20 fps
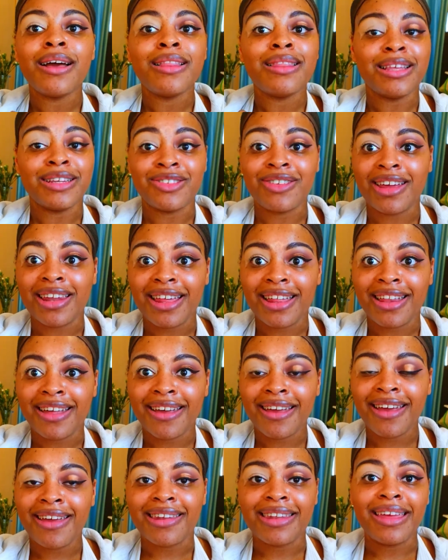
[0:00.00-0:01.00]
let's try that
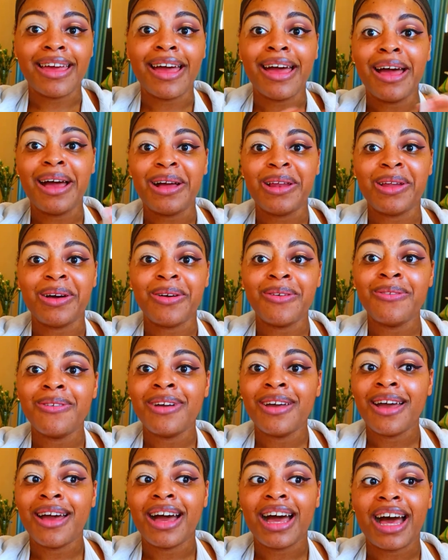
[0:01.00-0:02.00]
again hello
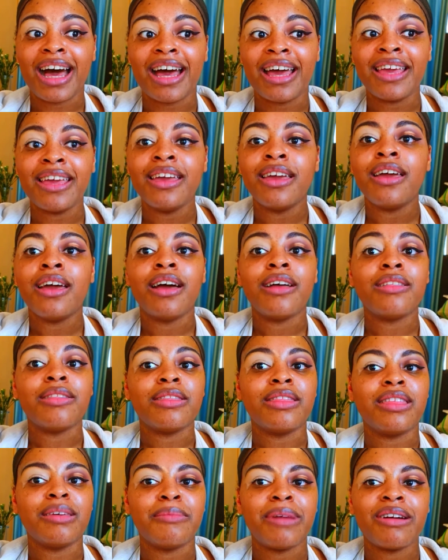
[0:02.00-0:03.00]
hi
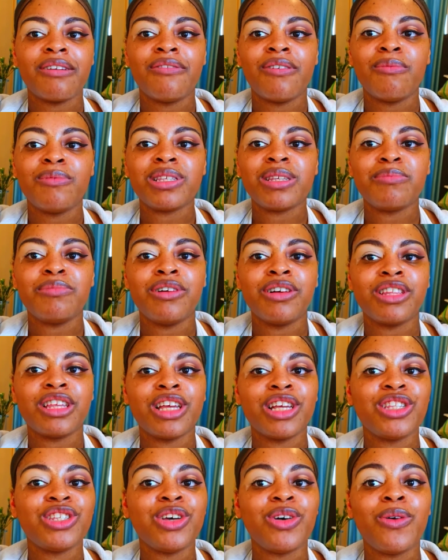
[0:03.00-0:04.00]
the microphone wasn't plugged
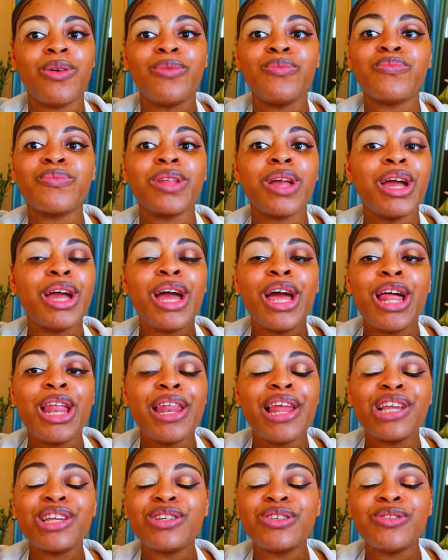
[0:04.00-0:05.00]
in so
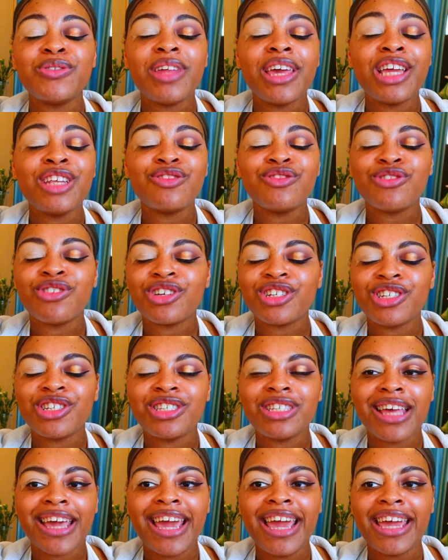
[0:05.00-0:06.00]
let's just do the
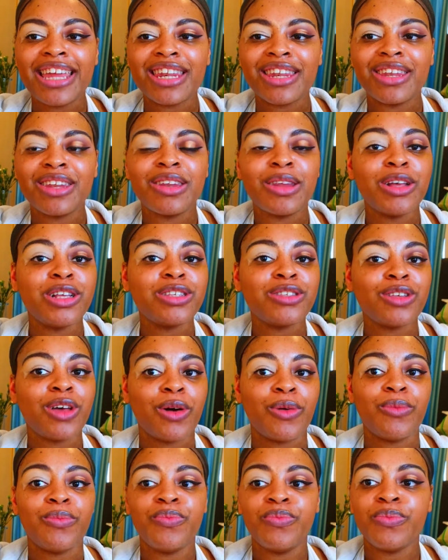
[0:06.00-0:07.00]
introductions again
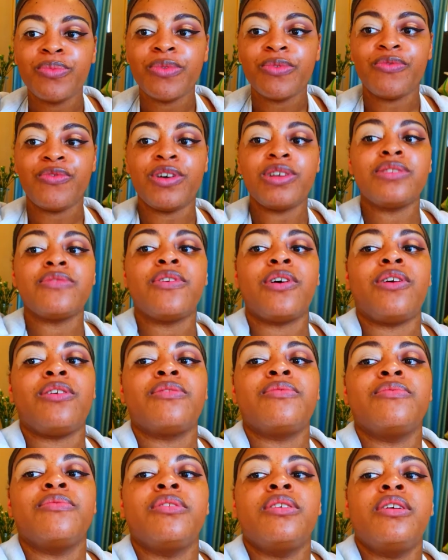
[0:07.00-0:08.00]
so first of all
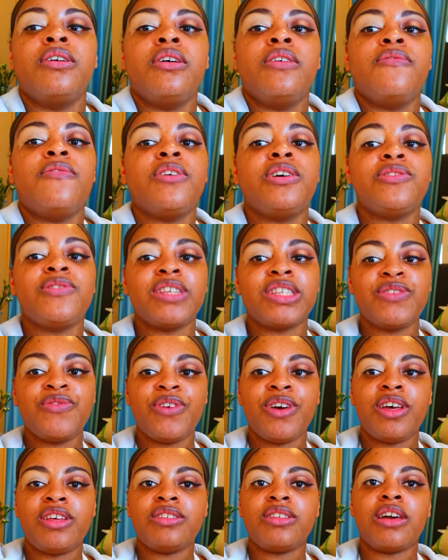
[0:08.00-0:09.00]
first things
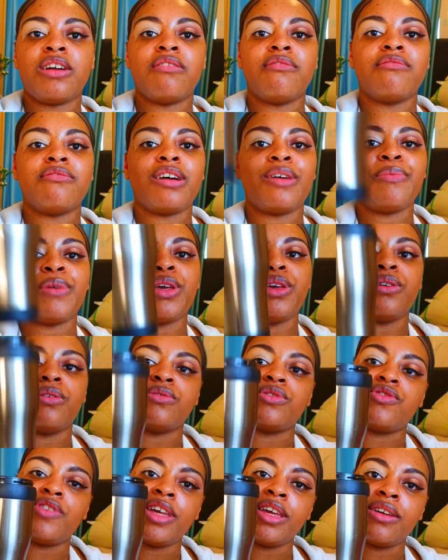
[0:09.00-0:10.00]
first grab your
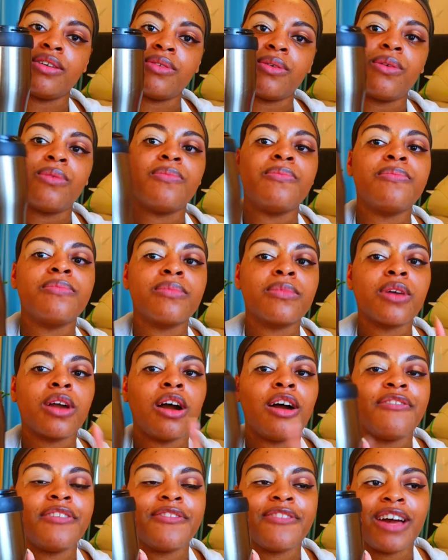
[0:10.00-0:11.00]
drink
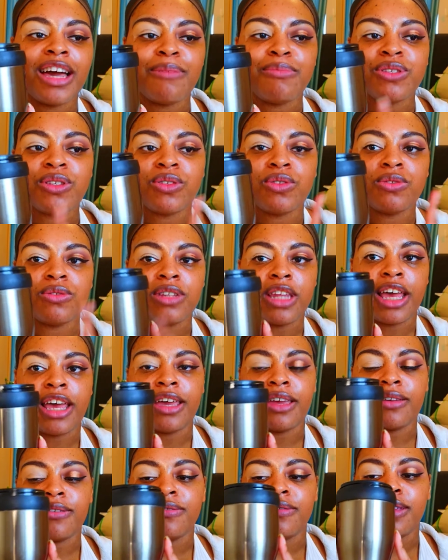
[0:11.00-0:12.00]
coffee vibes today
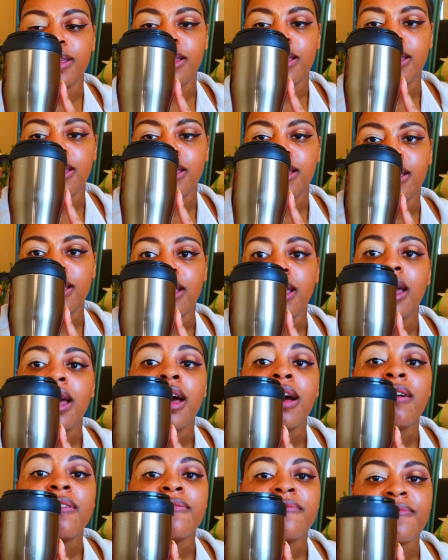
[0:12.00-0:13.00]

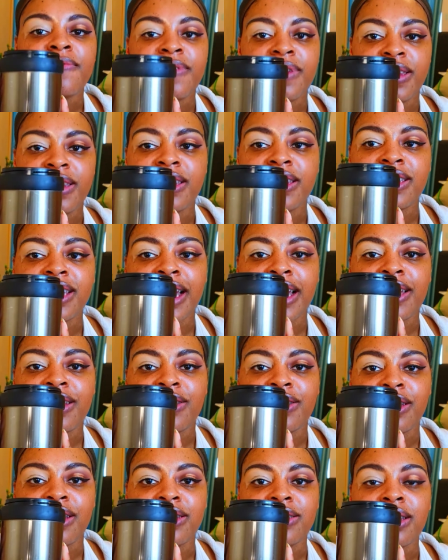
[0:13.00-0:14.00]
feeling a tired
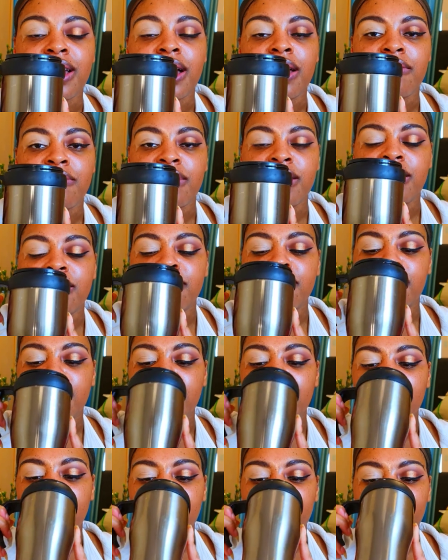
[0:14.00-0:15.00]
mess I really
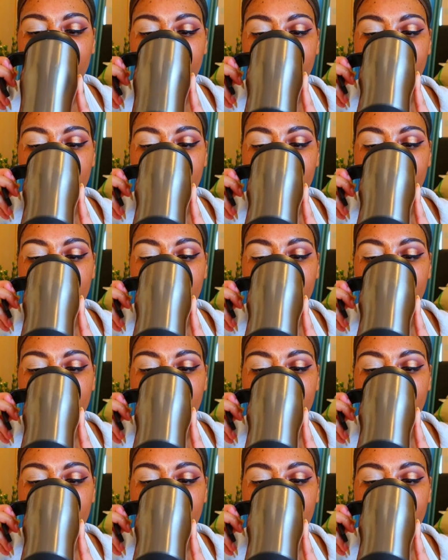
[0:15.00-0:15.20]
really am